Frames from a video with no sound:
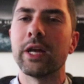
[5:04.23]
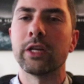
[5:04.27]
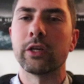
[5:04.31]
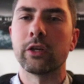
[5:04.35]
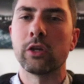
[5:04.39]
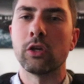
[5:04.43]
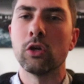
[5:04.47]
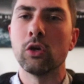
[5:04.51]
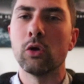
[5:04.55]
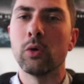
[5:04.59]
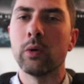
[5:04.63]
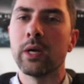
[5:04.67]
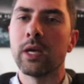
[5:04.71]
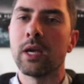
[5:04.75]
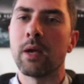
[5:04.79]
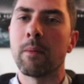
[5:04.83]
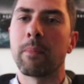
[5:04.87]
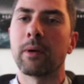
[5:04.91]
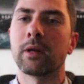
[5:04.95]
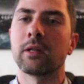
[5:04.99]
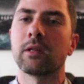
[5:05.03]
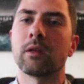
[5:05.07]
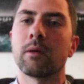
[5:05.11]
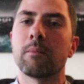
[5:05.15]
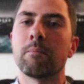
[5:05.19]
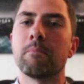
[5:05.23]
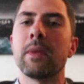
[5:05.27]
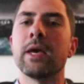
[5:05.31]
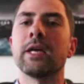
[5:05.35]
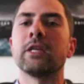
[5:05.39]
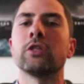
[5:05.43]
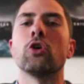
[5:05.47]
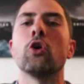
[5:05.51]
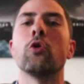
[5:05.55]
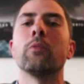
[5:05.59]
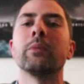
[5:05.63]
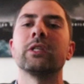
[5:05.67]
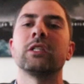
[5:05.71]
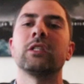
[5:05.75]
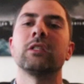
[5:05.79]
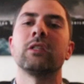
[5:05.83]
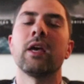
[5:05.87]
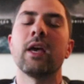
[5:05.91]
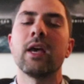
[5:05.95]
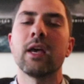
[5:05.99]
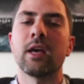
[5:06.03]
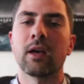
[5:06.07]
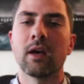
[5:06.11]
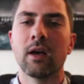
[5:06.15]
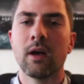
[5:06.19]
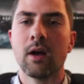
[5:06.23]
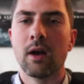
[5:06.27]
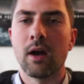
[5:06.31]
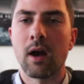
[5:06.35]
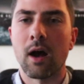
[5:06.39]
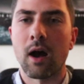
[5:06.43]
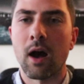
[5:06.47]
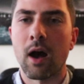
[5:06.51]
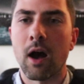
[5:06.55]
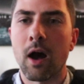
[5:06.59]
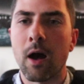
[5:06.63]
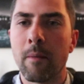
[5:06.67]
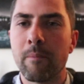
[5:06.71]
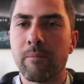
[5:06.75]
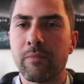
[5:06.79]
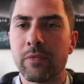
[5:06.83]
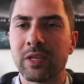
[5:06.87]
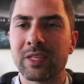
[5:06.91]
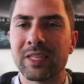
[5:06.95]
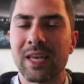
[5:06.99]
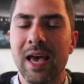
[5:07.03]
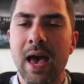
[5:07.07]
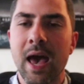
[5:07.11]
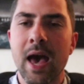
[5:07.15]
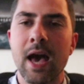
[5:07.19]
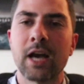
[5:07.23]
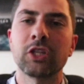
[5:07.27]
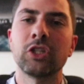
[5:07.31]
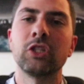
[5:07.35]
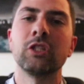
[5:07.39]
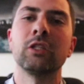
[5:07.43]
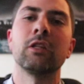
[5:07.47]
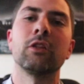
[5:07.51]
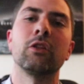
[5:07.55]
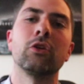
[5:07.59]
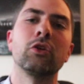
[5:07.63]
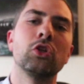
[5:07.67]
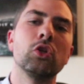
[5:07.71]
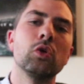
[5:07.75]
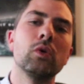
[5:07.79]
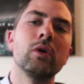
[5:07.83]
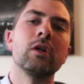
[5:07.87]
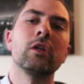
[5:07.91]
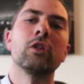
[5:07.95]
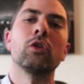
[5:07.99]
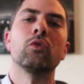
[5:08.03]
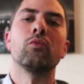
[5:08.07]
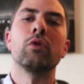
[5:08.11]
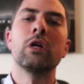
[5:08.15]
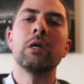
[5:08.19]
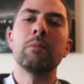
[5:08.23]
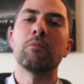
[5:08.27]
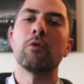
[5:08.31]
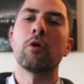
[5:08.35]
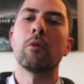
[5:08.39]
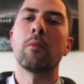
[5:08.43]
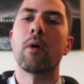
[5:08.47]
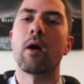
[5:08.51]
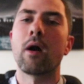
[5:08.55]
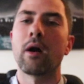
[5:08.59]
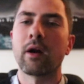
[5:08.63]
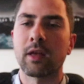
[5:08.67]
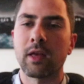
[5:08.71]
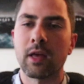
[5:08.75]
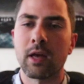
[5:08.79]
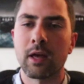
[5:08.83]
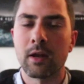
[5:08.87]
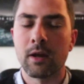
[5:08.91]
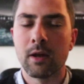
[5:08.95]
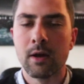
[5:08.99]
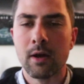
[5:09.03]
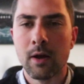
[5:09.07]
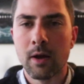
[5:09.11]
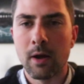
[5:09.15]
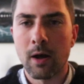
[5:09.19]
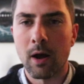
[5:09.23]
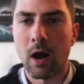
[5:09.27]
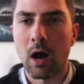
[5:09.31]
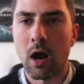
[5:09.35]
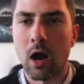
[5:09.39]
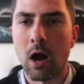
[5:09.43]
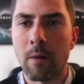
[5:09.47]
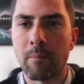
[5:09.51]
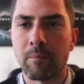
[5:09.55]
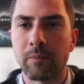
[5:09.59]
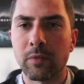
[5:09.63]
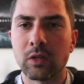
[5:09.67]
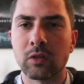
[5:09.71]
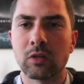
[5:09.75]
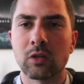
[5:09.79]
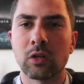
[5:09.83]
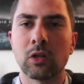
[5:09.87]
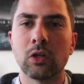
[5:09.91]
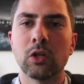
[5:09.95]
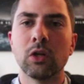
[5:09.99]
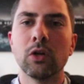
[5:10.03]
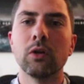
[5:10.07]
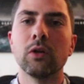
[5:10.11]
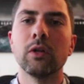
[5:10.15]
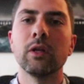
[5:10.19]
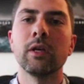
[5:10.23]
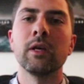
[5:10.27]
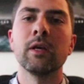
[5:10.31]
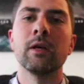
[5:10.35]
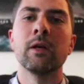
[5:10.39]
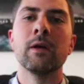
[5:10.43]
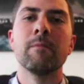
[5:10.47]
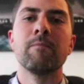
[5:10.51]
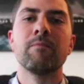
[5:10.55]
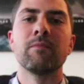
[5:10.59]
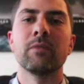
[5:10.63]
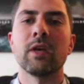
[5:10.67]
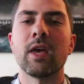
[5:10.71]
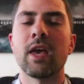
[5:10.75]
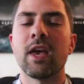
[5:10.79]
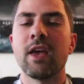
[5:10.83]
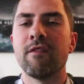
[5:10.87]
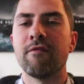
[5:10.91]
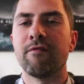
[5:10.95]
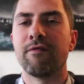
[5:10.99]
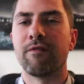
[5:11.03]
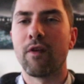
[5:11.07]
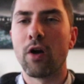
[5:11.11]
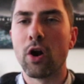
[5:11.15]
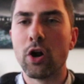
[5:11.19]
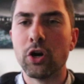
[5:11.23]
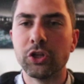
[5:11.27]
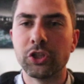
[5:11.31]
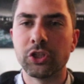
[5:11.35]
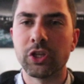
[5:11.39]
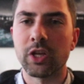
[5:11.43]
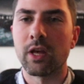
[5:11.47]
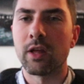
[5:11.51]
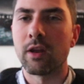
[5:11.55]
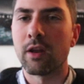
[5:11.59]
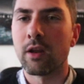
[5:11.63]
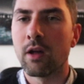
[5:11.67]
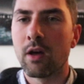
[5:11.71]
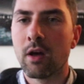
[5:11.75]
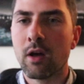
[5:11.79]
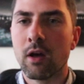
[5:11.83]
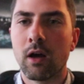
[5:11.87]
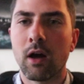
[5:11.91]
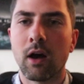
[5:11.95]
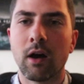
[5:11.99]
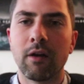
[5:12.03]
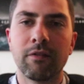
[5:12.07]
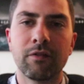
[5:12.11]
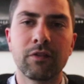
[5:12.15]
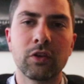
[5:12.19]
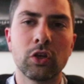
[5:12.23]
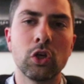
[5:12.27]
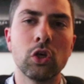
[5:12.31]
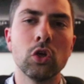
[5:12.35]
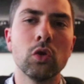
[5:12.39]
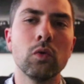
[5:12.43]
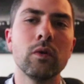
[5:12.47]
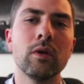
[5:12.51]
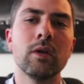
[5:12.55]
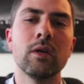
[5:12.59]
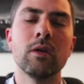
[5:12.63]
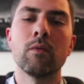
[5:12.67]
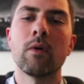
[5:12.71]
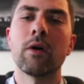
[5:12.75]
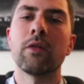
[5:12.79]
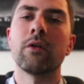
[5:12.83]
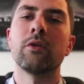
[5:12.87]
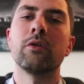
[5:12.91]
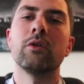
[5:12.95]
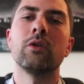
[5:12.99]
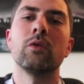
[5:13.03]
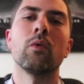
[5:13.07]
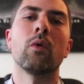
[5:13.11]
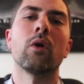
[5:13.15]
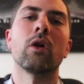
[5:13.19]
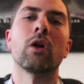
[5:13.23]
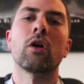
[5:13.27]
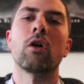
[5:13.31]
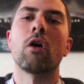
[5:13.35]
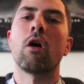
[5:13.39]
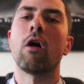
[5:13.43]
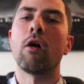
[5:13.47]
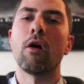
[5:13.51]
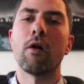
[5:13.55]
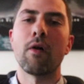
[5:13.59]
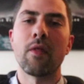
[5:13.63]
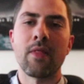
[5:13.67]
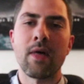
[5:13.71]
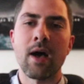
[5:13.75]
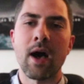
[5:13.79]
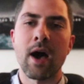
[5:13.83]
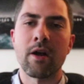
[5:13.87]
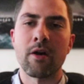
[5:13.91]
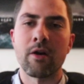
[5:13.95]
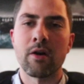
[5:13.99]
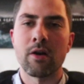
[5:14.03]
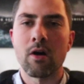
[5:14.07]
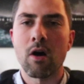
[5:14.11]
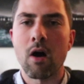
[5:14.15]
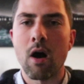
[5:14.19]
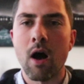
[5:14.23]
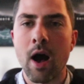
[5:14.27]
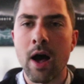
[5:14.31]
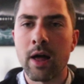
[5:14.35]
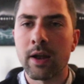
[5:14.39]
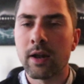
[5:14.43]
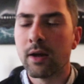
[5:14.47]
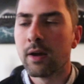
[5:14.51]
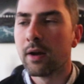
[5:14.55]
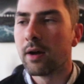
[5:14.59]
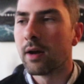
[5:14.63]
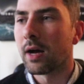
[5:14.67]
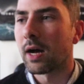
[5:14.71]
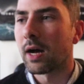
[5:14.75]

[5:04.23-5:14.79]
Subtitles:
it QE. But make no mistake, this action that they're doing in the repo market is clearly a version of QE, whether you want to call it that or not.